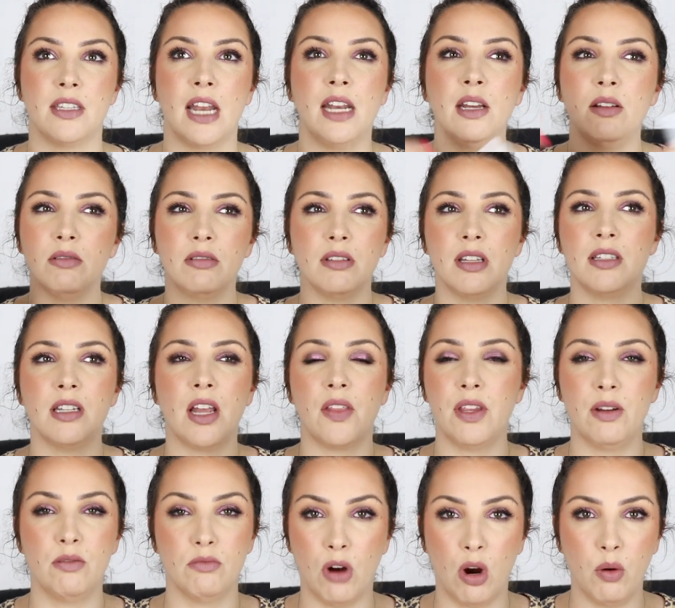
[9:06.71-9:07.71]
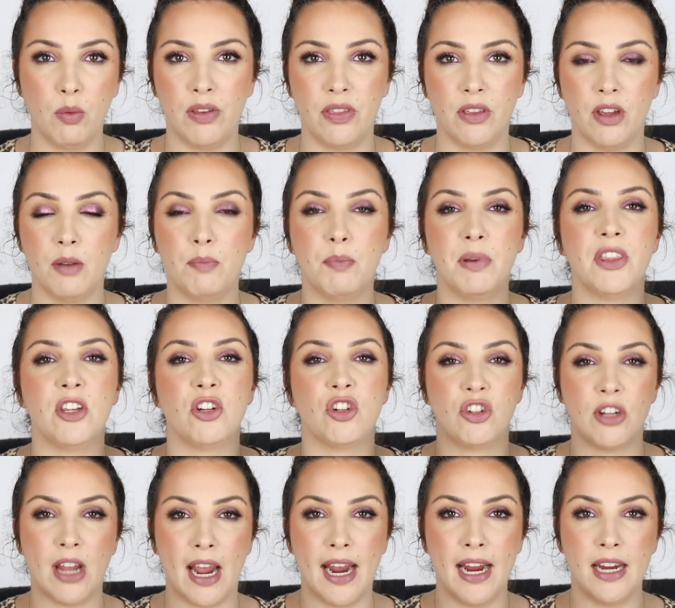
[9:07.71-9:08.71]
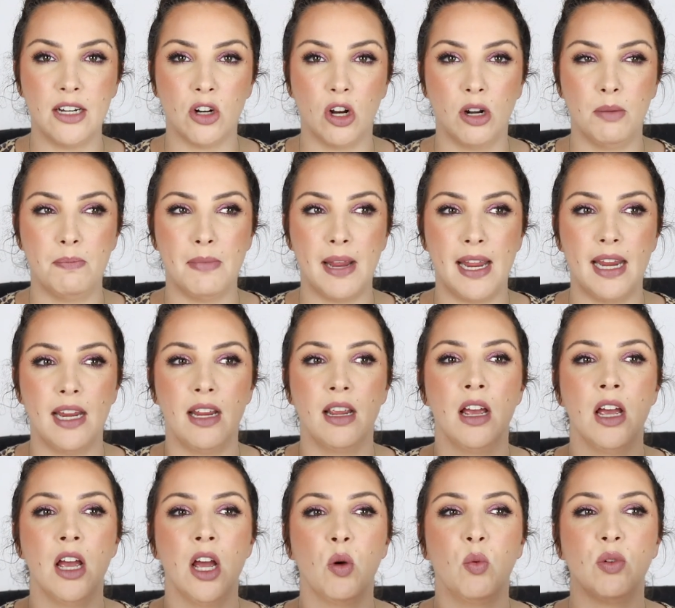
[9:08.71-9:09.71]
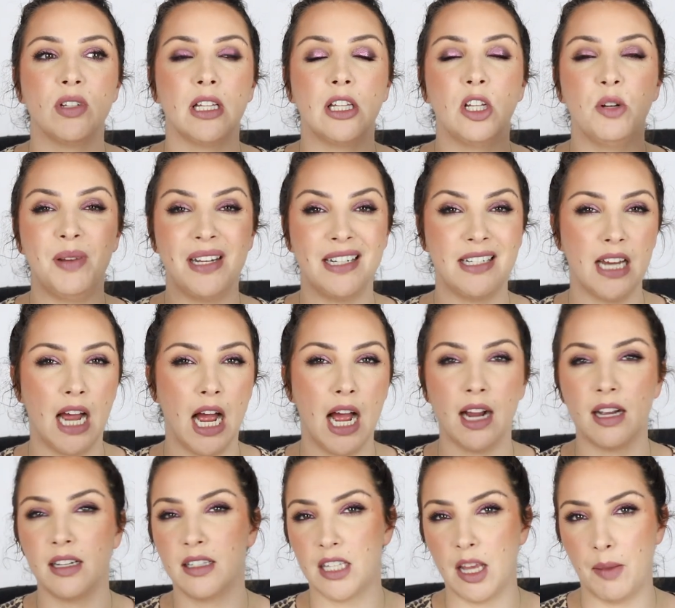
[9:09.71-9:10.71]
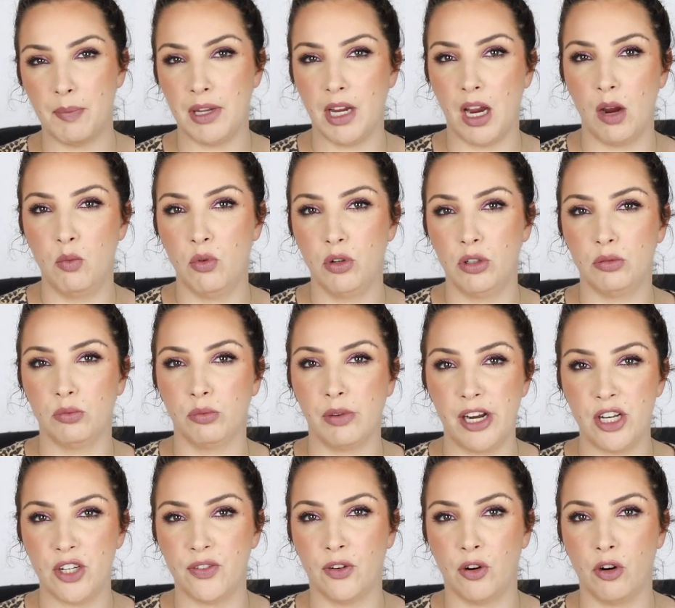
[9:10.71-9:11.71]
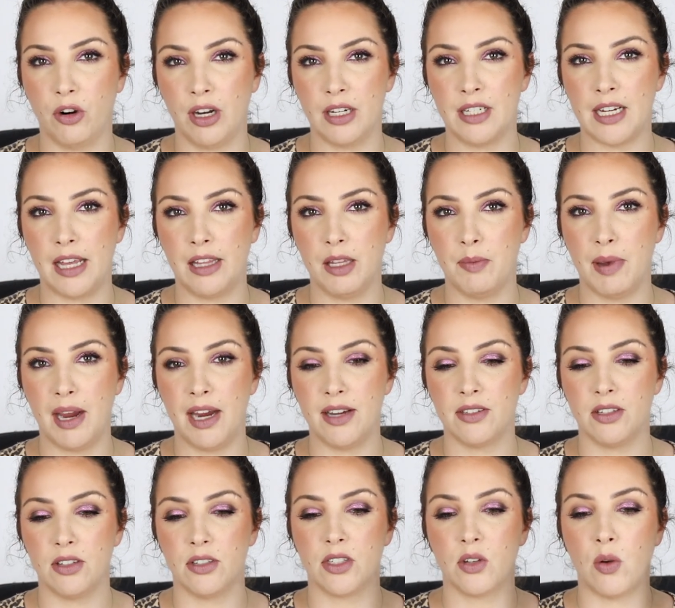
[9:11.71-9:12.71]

and there's nothing wrong with it, but the shade on me was a little bit dark and something I wouldn't reach for on a daily basis.